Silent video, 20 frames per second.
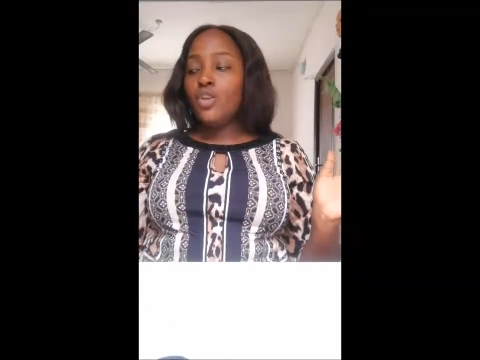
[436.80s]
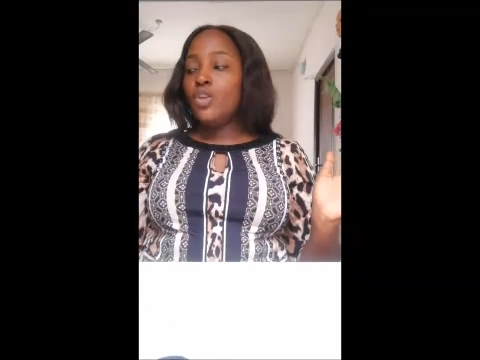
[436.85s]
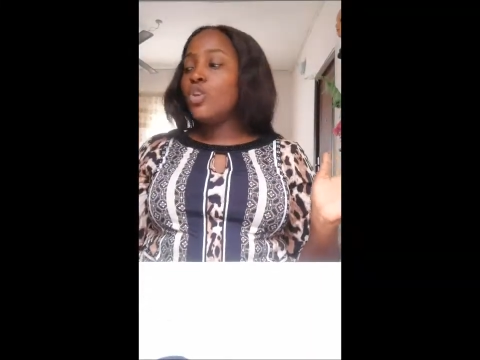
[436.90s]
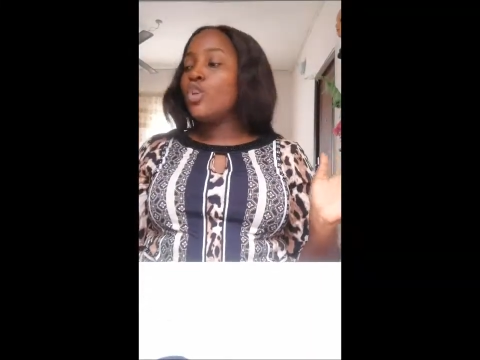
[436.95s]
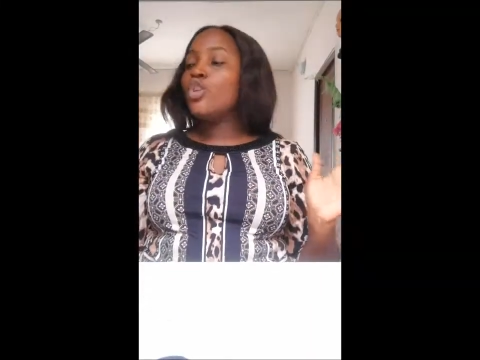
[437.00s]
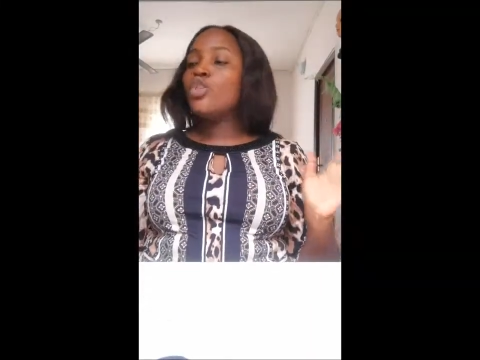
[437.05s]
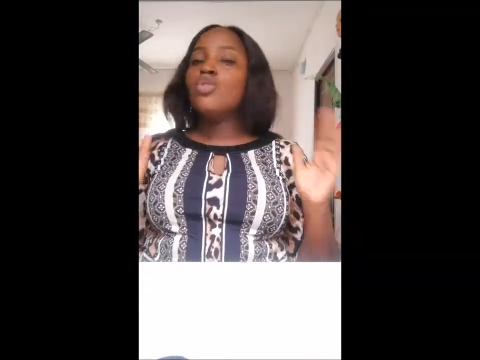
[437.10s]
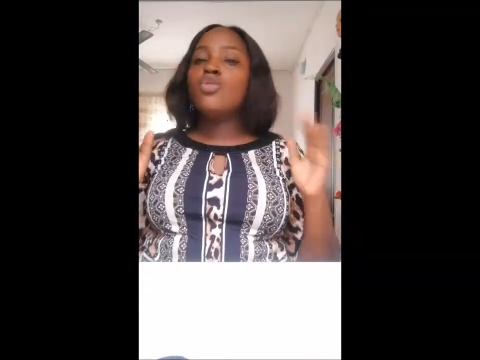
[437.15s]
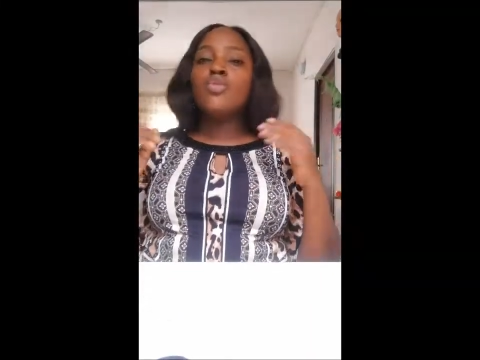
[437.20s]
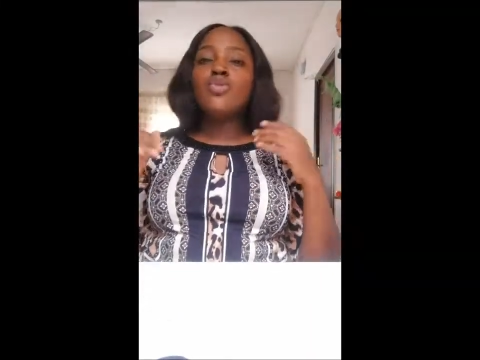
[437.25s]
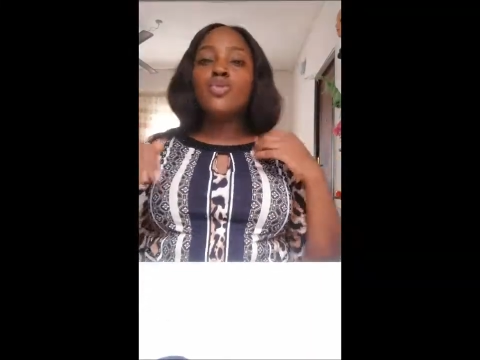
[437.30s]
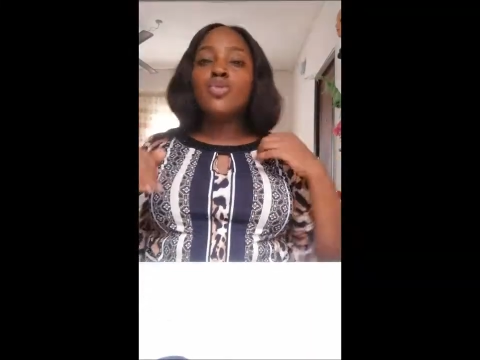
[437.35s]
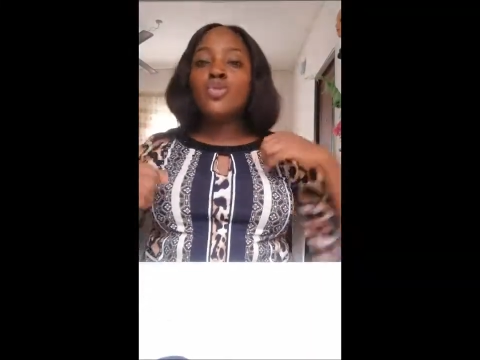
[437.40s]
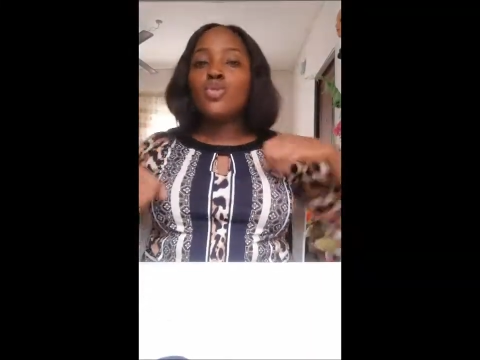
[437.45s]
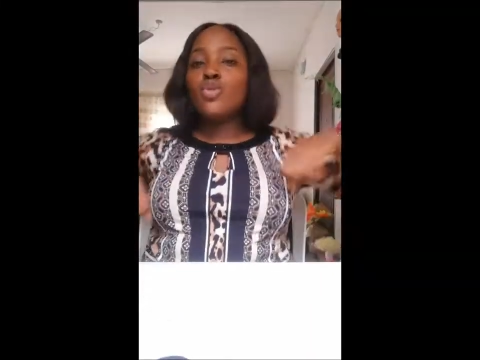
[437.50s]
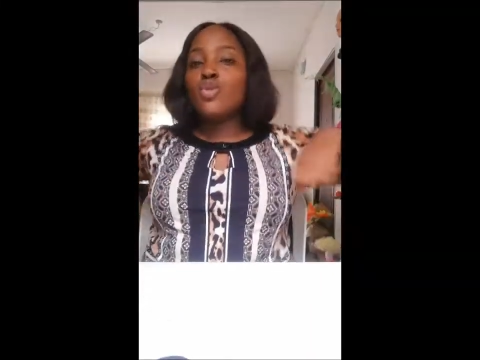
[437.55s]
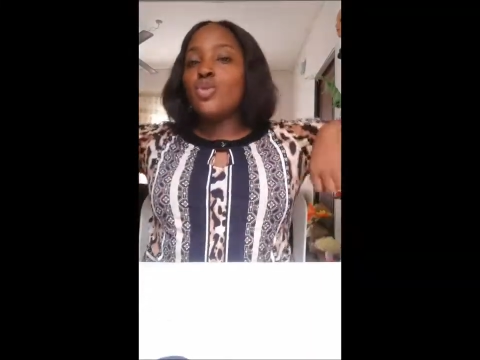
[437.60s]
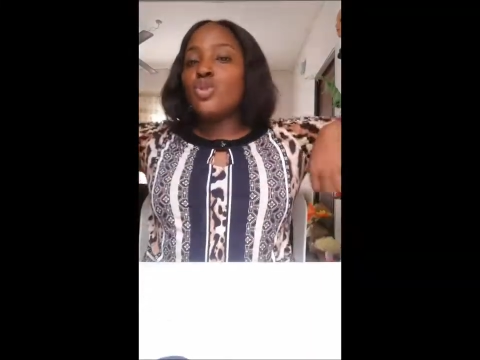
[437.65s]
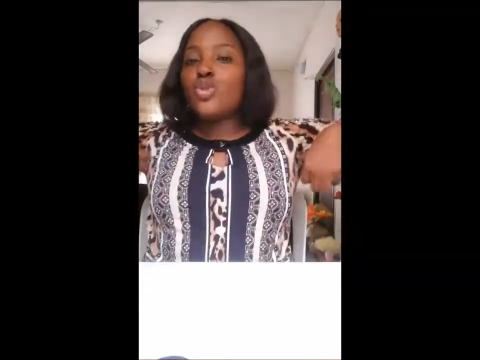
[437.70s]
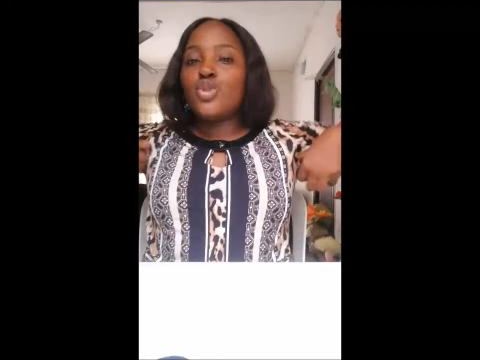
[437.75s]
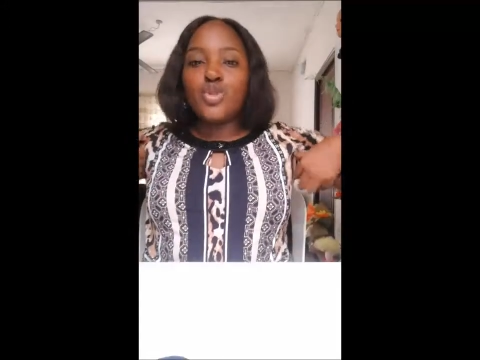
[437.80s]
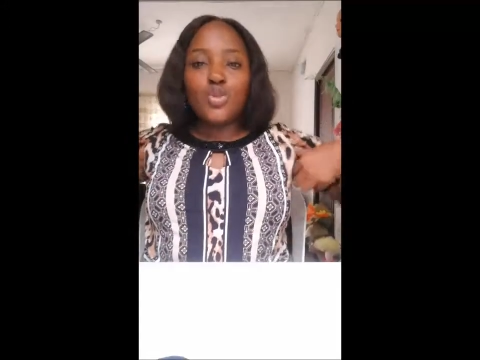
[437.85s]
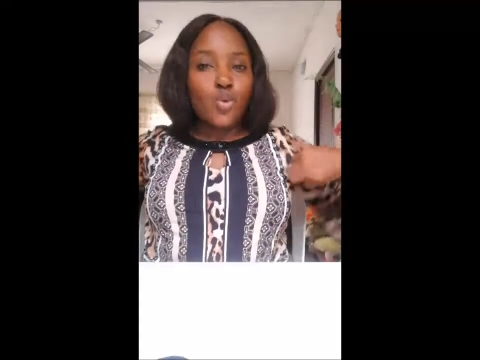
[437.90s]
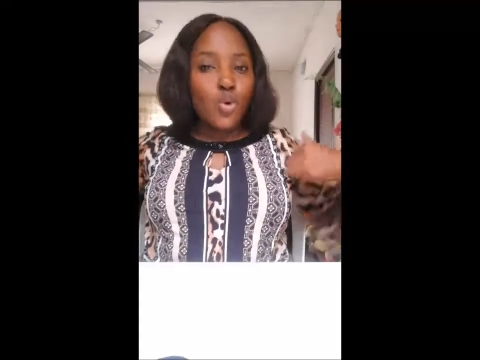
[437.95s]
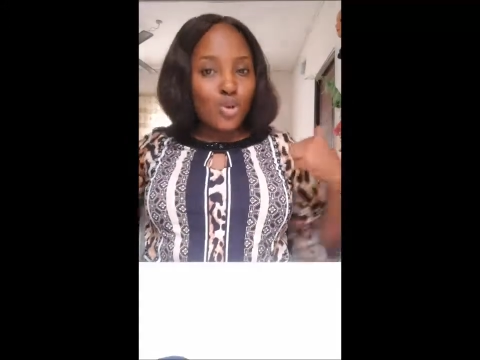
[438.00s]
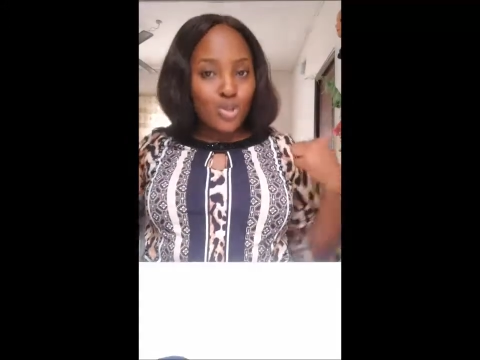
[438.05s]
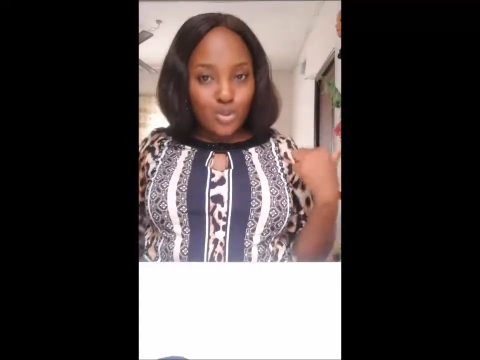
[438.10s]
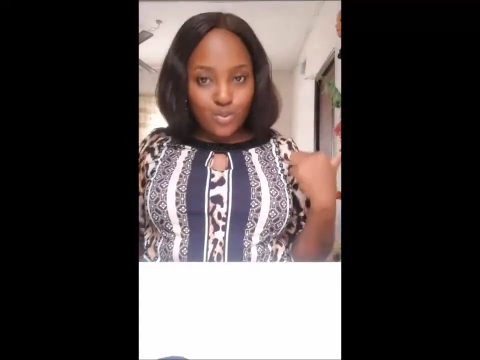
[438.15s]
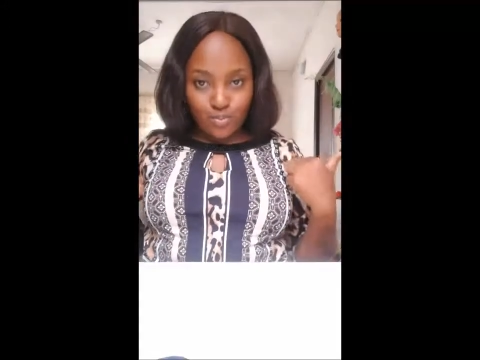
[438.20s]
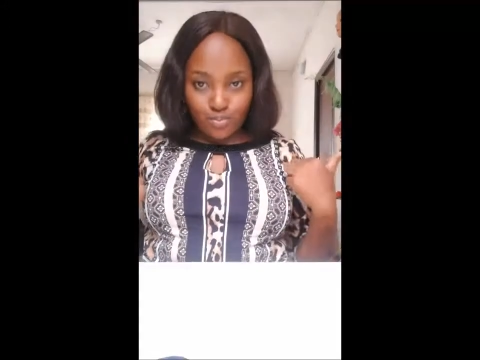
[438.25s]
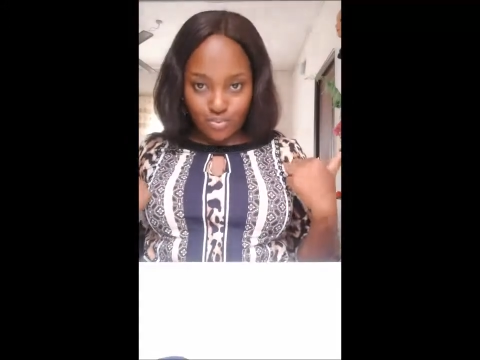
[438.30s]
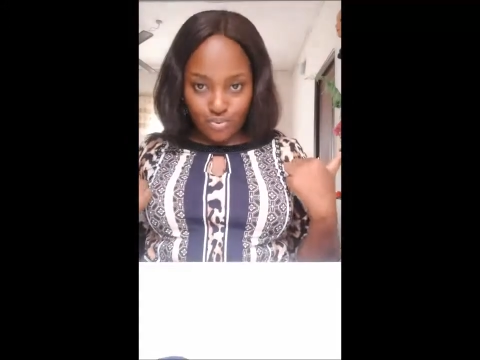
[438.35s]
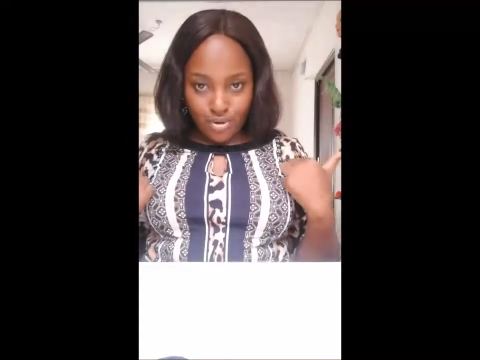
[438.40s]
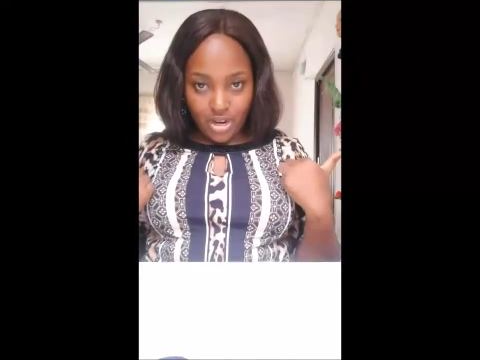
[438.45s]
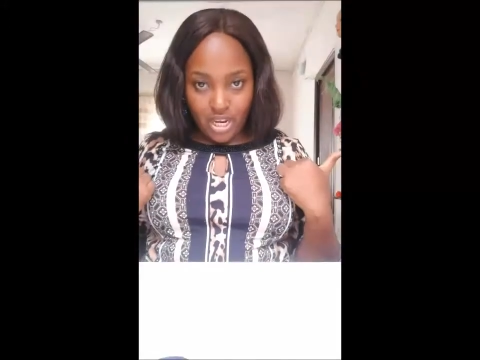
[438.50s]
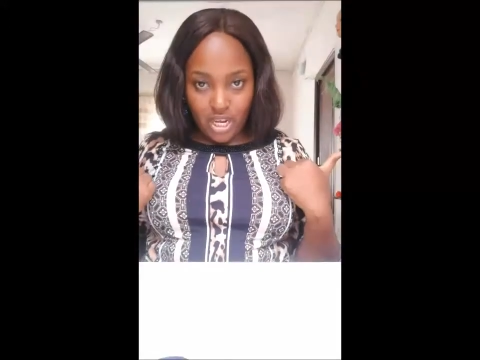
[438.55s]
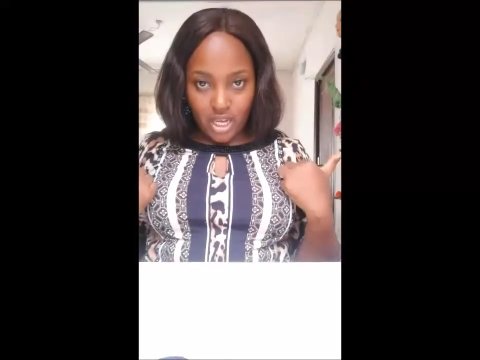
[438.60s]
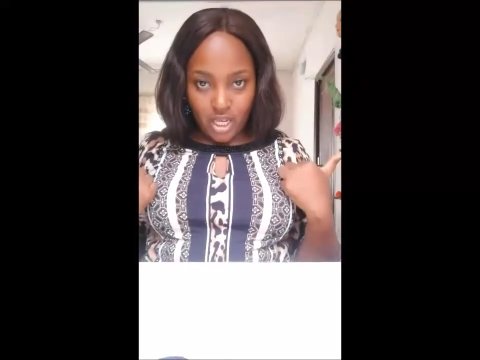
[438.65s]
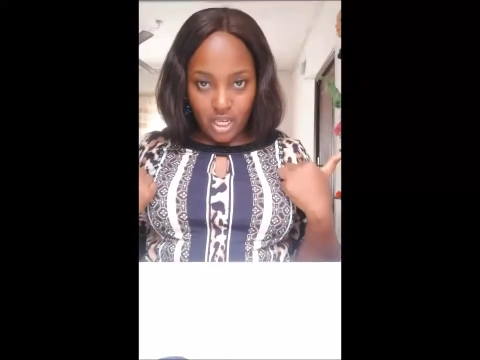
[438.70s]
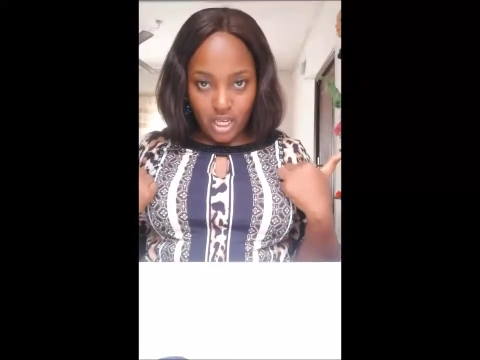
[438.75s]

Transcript: can use your shore spray